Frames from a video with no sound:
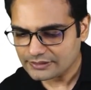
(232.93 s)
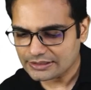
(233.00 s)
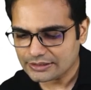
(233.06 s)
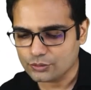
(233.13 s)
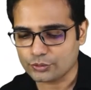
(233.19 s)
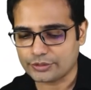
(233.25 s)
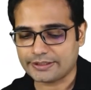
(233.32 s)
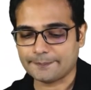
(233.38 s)

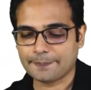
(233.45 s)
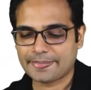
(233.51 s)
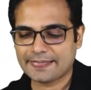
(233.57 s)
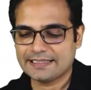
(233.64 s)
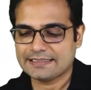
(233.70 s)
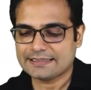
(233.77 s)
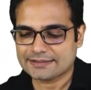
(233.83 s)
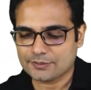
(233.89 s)
Okay.
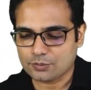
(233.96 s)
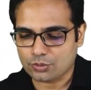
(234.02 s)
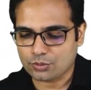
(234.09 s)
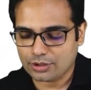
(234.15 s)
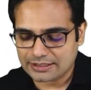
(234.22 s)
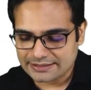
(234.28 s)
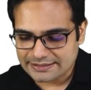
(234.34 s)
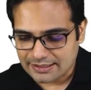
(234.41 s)
Now,
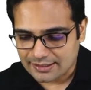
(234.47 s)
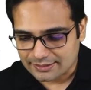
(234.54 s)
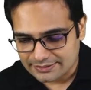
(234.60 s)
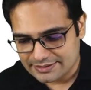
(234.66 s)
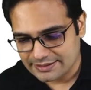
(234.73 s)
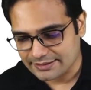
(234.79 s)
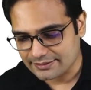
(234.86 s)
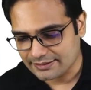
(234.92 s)
what are the other
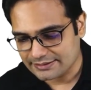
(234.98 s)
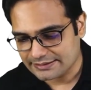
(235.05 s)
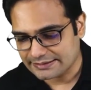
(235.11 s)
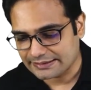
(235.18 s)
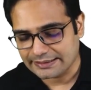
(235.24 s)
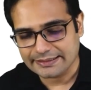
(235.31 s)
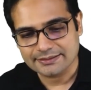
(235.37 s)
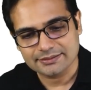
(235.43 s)
changes in
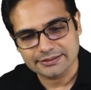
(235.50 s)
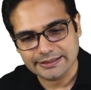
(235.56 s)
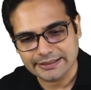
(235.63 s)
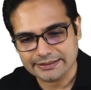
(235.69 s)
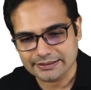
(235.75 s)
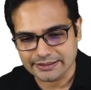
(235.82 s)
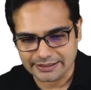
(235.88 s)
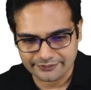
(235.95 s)
grade 3
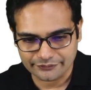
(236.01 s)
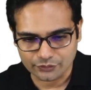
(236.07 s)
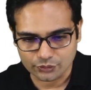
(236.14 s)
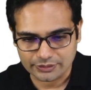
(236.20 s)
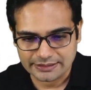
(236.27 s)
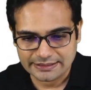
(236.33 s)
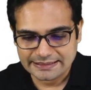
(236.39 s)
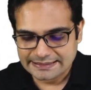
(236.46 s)
and grade
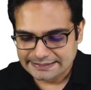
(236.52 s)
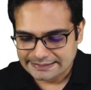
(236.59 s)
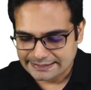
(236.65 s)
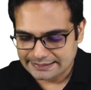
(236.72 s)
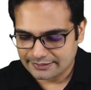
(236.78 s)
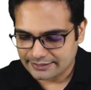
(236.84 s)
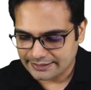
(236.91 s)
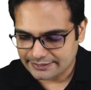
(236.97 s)
4?
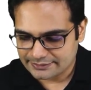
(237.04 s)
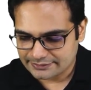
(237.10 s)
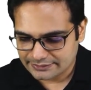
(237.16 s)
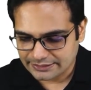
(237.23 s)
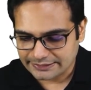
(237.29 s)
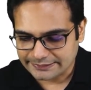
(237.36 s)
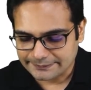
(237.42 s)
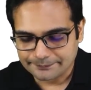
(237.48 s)
In grade
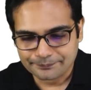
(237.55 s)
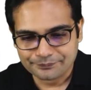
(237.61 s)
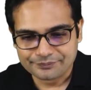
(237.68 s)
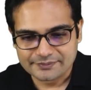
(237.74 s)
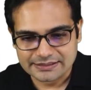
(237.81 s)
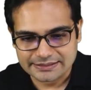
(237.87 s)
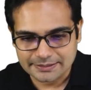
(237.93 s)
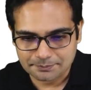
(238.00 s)
3,
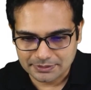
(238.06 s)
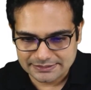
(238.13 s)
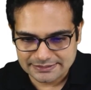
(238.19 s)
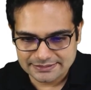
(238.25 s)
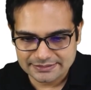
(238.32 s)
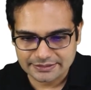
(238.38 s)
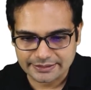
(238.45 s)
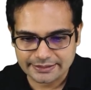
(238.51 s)
the
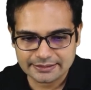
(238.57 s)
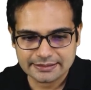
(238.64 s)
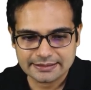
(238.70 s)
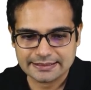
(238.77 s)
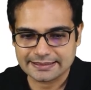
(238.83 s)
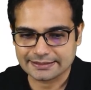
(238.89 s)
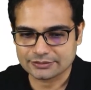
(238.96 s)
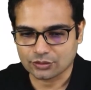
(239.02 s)
pulse rate,
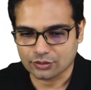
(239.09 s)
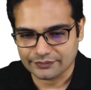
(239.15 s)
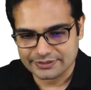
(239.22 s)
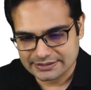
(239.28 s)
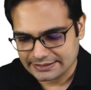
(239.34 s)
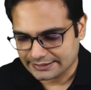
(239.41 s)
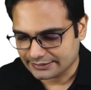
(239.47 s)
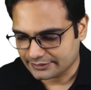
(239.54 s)
it is
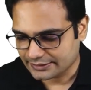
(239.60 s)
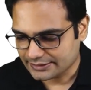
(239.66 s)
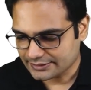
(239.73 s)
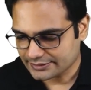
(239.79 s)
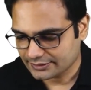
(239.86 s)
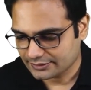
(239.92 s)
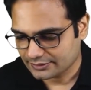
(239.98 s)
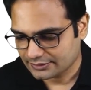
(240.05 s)
obviously
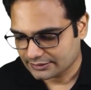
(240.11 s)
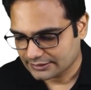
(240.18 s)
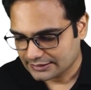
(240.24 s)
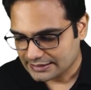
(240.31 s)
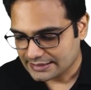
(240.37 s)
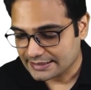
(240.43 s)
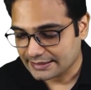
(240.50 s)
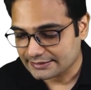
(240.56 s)
increased.
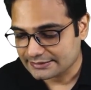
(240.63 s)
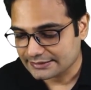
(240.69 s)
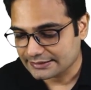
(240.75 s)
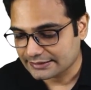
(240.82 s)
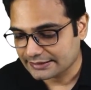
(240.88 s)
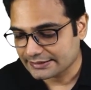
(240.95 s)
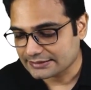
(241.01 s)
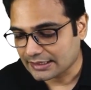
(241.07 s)
It is
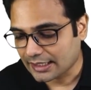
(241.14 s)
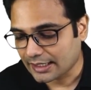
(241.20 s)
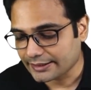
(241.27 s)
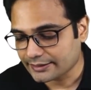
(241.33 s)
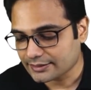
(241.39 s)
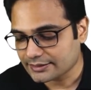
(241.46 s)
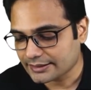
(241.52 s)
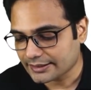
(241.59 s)
increased
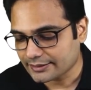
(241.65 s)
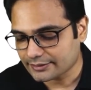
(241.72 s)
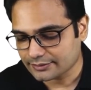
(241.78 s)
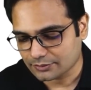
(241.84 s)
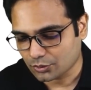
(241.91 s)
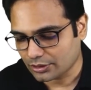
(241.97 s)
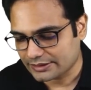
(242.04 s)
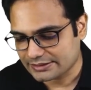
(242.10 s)
higher than
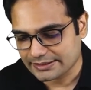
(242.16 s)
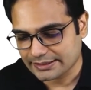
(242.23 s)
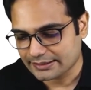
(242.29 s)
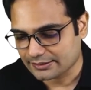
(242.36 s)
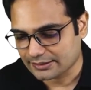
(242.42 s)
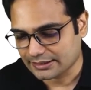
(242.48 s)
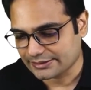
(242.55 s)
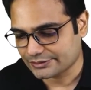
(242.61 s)
what is there
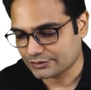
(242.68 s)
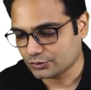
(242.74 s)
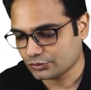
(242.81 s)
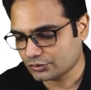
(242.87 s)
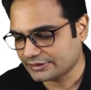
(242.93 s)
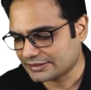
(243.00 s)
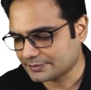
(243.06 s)
in class 2. So this